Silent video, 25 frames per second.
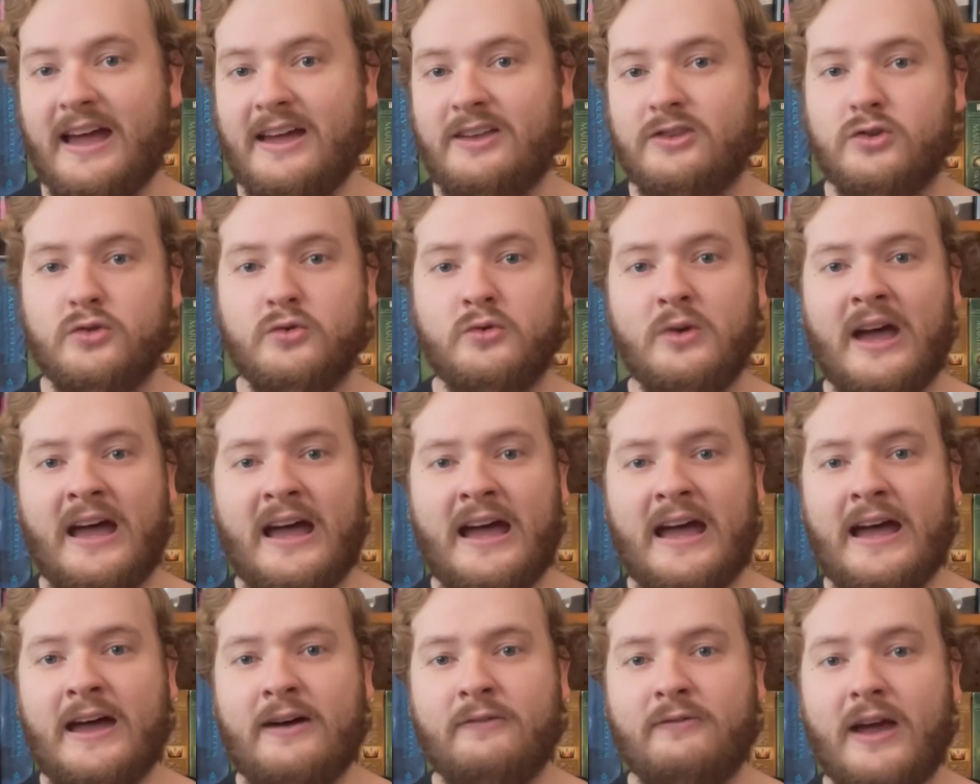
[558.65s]
and you
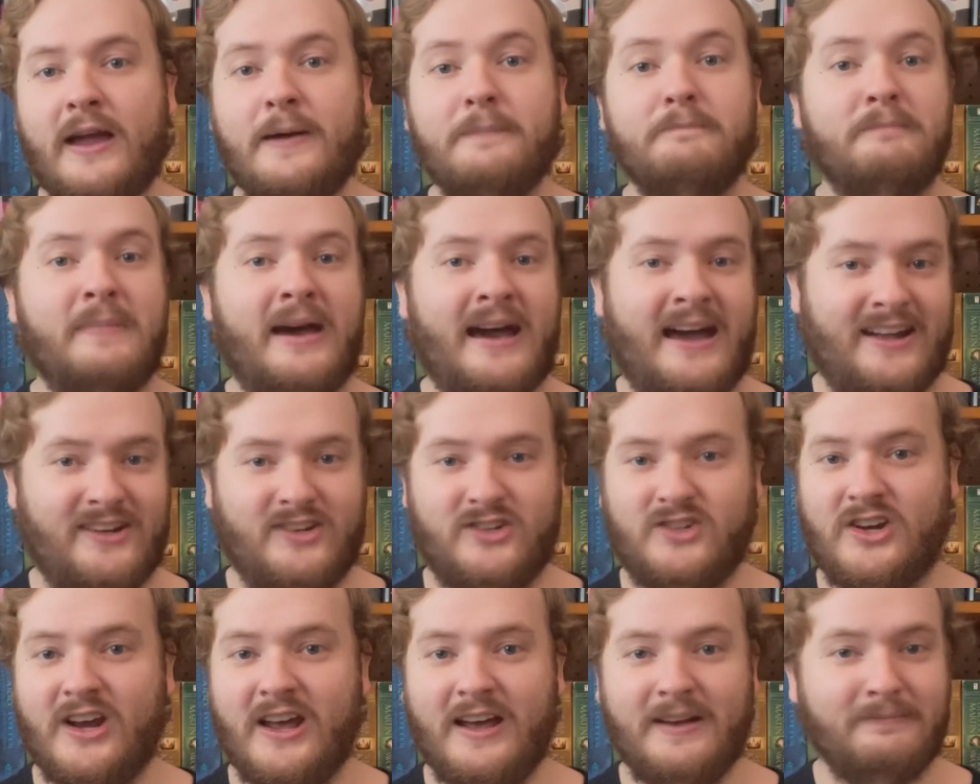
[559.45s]
have a
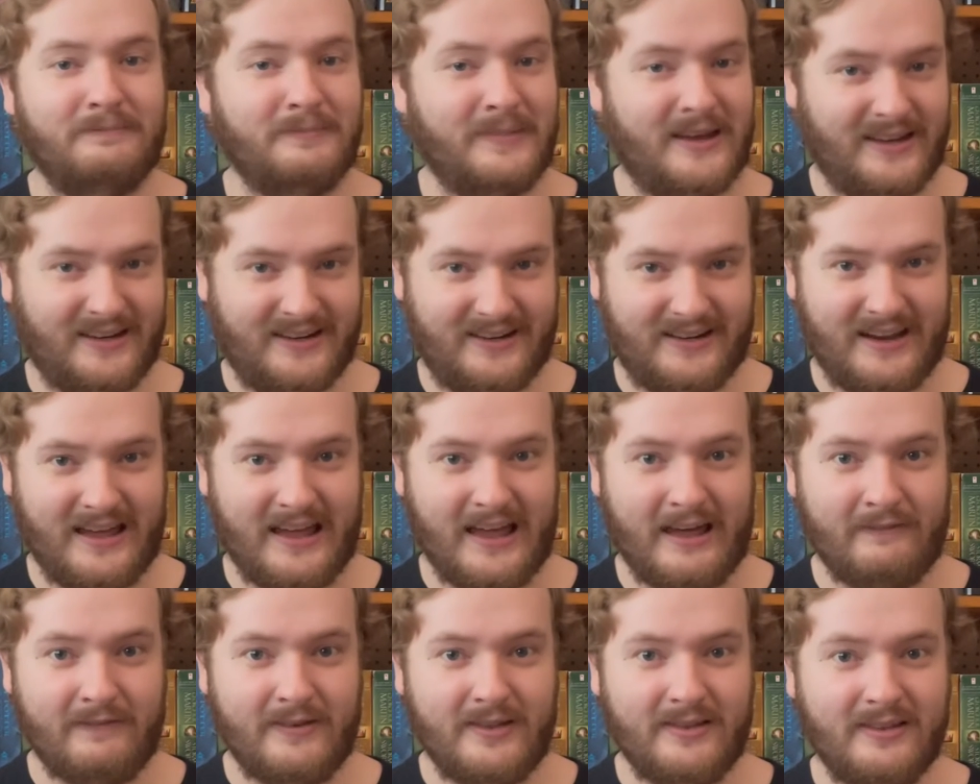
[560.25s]
match made in
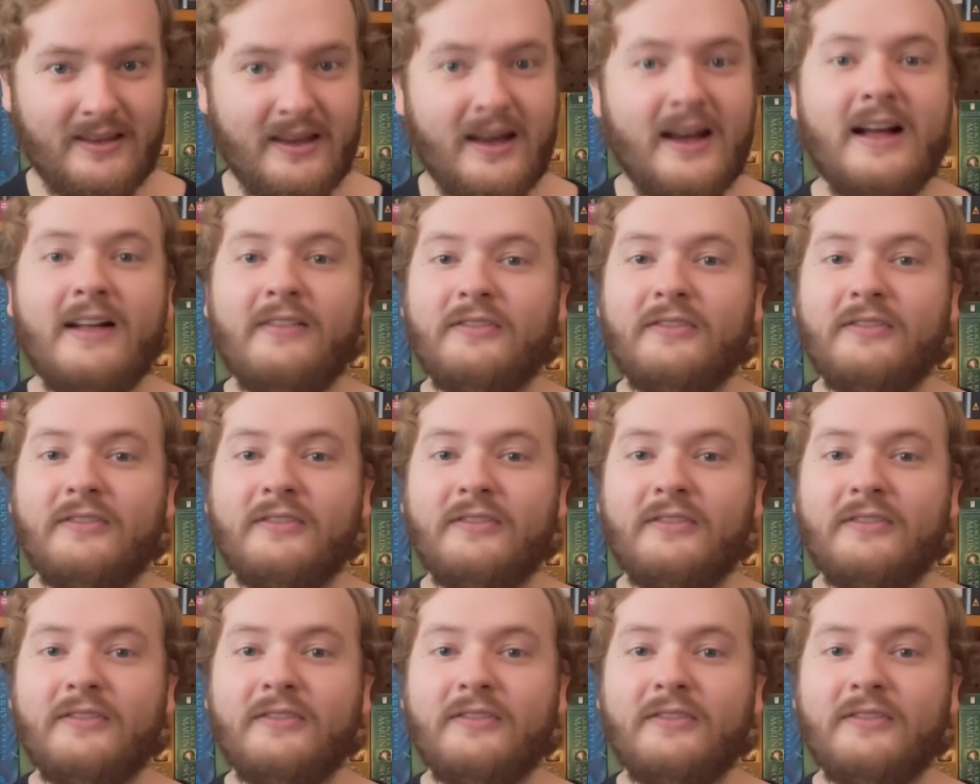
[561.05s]
heaven.